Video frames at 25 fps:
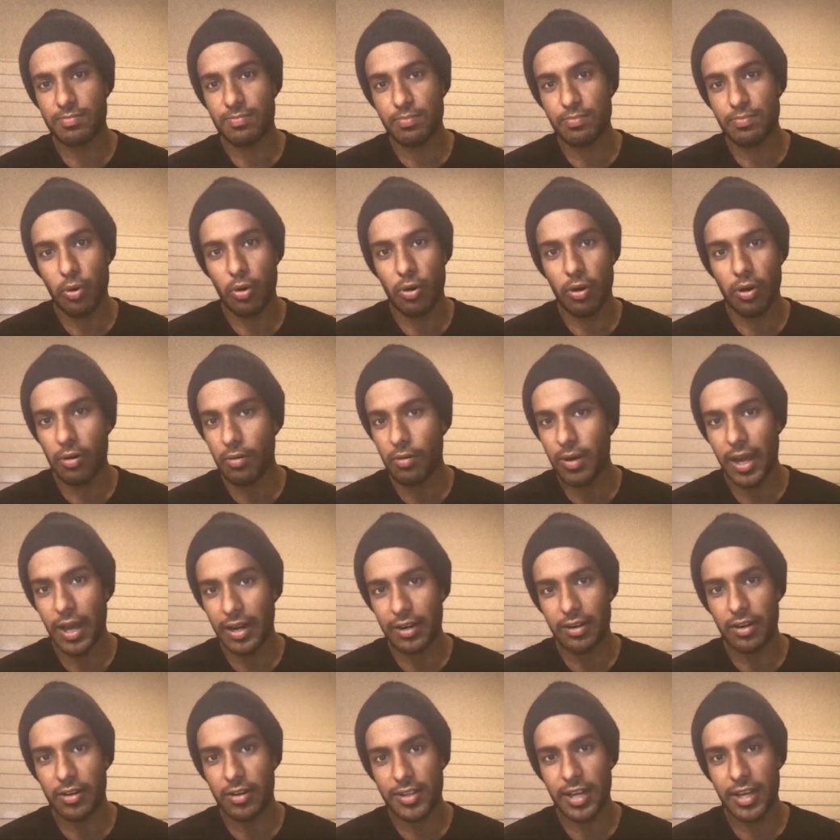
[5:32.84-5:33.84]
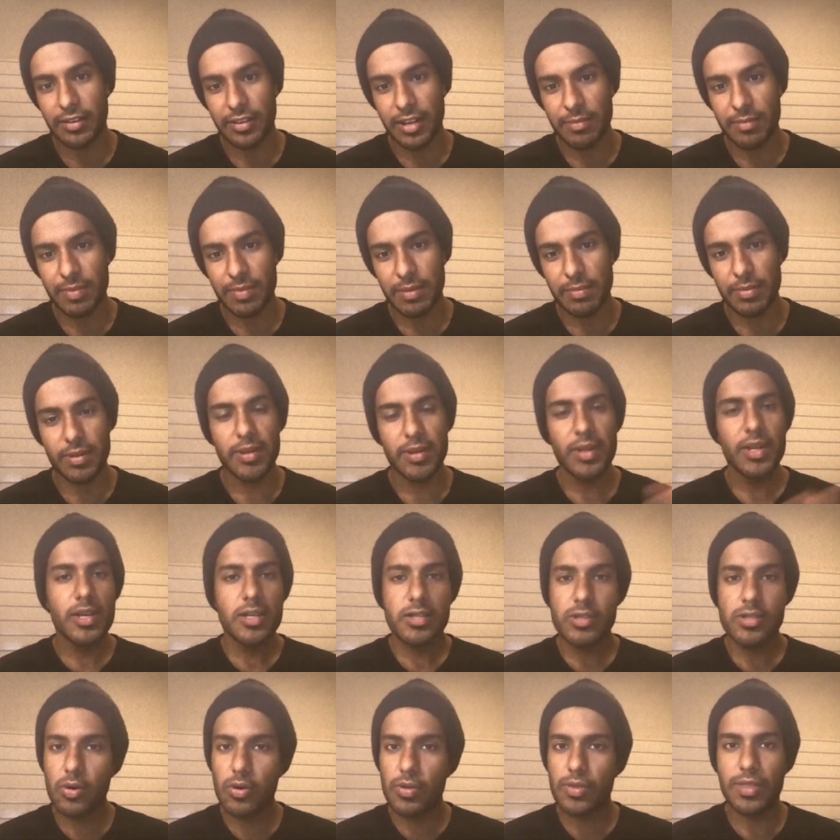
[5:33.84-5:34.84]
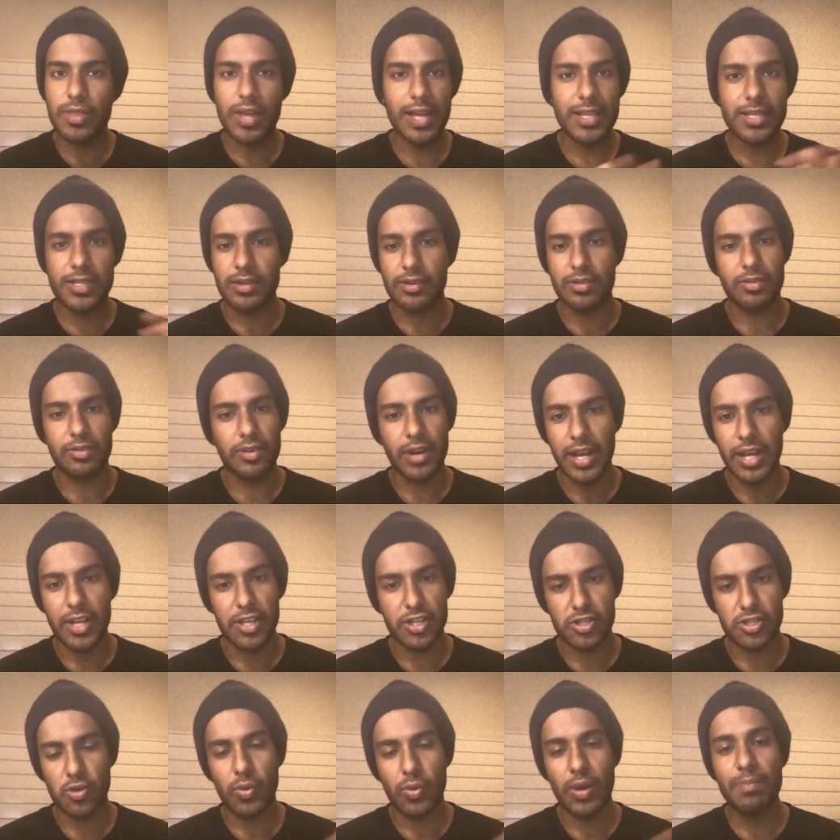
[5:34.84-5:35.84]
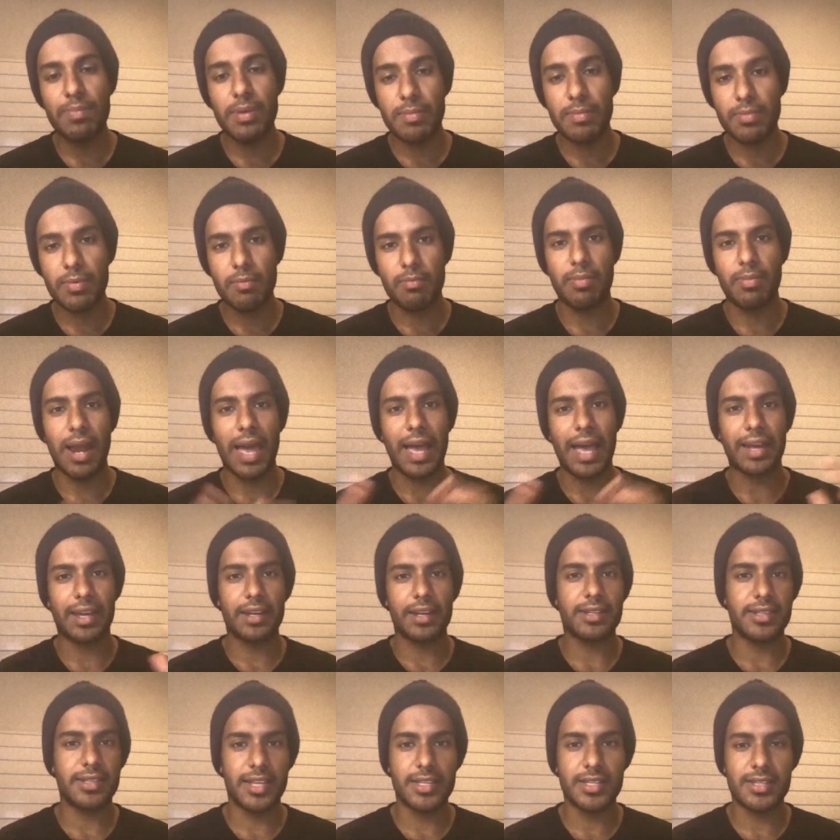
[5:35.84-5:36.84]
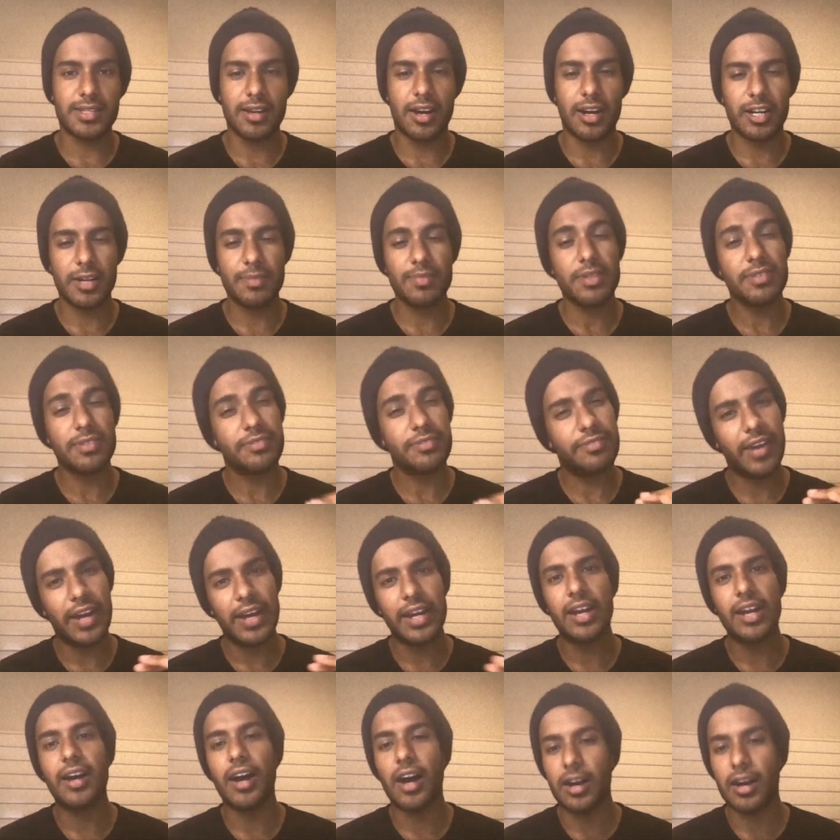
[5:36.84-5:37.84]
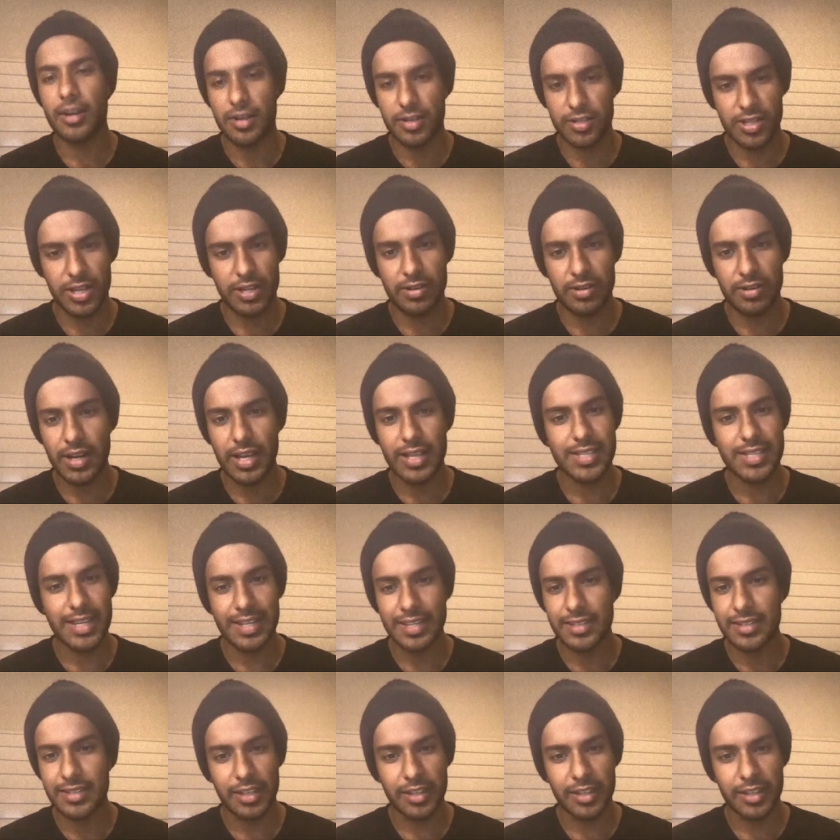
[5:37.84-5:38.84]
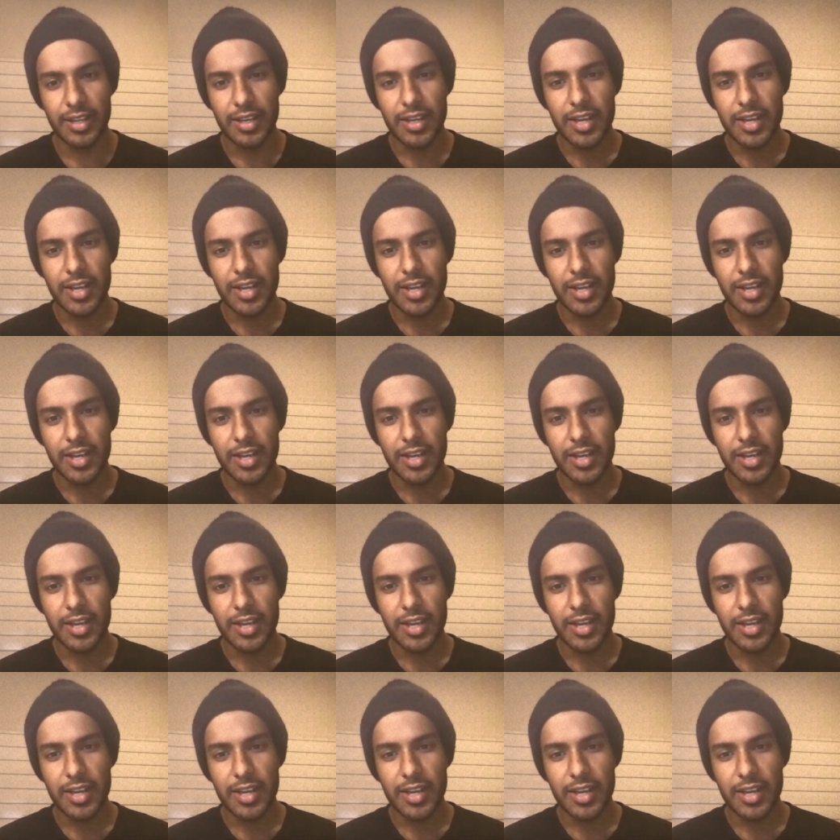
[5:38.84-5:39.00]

or like not that great people. So that's a range. So when people blanket say startups, it's very hard to generalize anything.